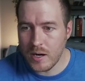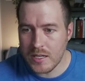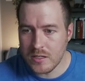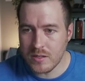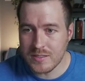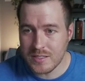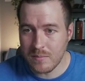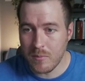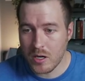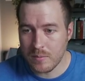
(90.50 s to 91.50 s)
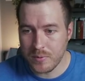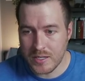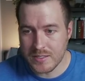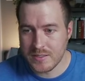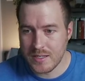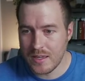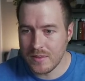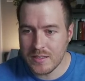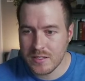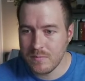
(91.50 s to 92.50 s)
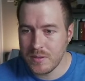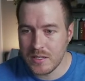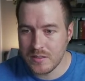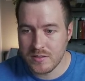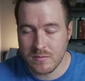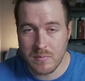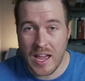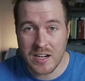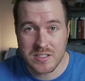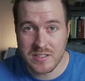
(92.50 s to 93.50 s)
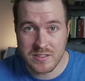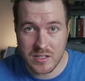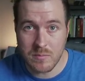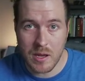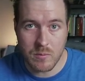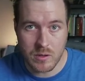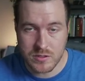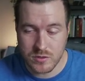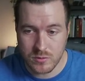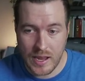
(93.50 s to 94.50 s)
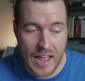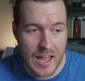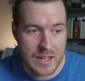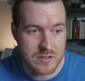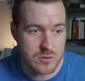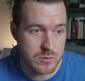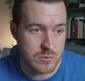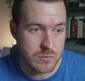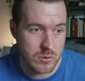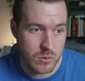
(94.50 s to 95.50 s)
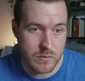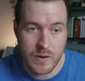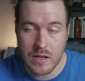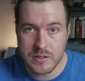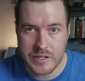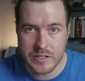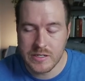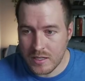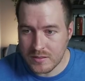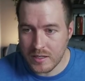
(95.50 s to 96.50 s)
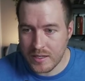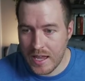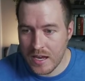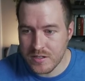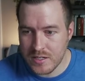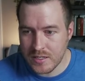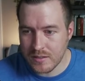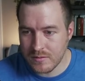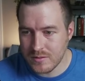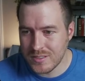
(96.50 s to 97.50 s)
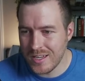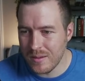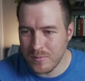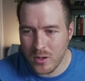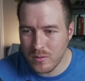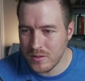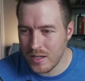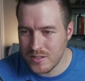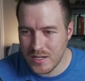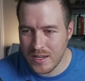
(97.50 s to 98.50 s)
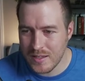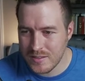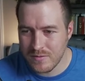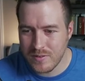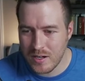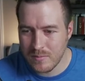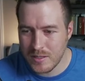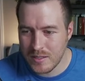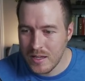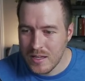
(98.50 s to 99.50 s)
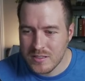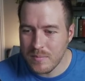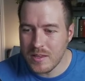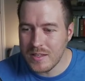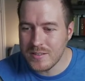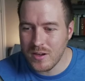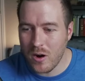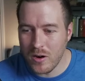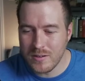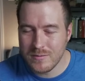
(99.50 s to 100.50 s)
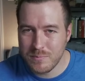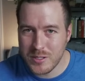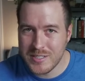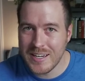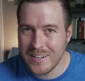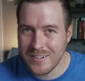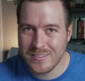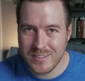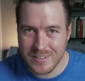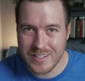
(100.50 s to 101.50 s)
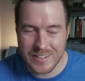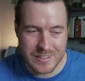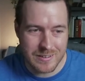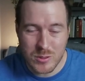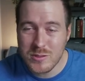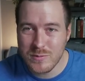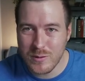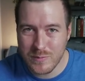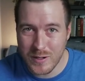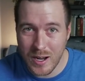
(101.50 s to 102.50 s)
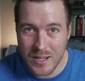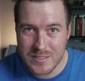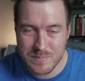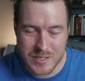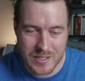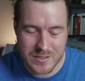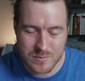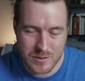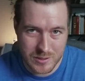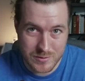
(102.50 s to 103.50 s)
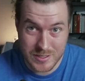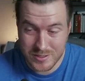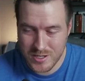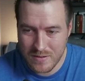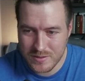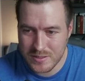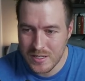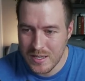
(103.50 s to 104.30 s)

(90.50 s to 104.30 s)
right, you can see a marketplace, and these can be some actions that you might want to add to your file here. Things like caching, set up node.js environment. Some of these aren't particularly useful for us because we're using Java.